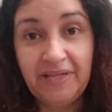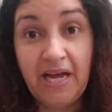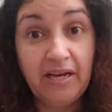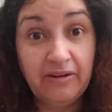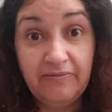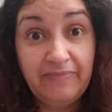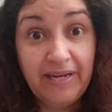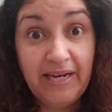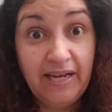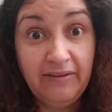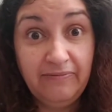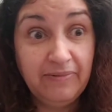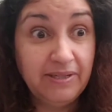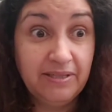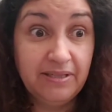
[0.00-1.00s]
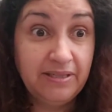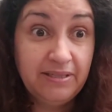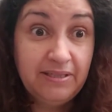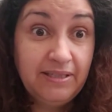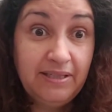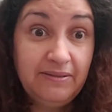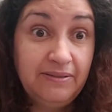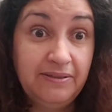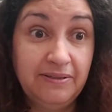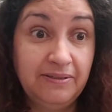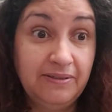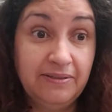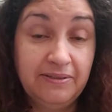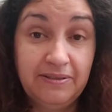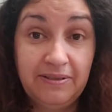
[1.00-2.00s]
out of my life, because, you
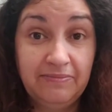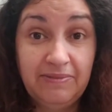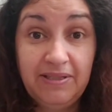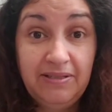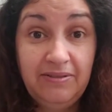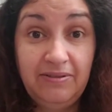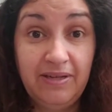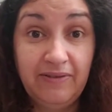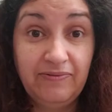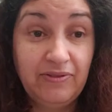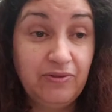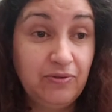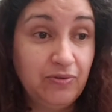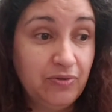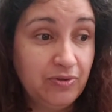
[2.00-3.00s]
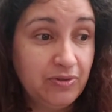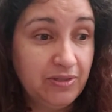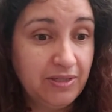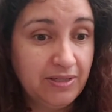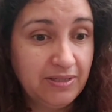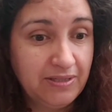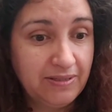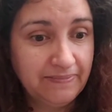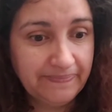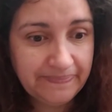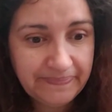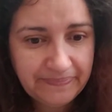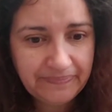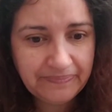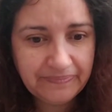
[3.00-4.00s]
know, sometimes you have to do those things.
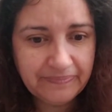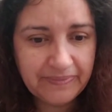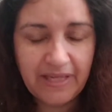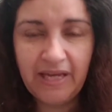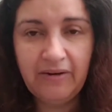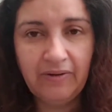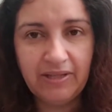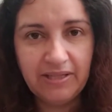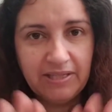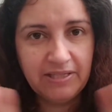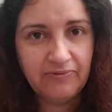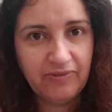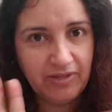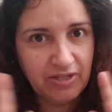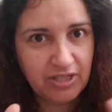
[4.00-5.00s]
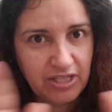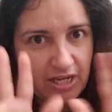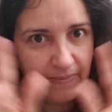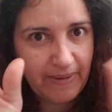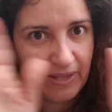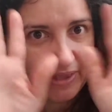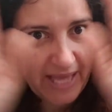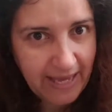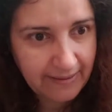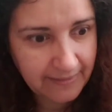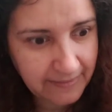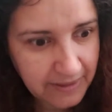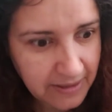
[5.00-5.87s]
Anyway, this video is not about that.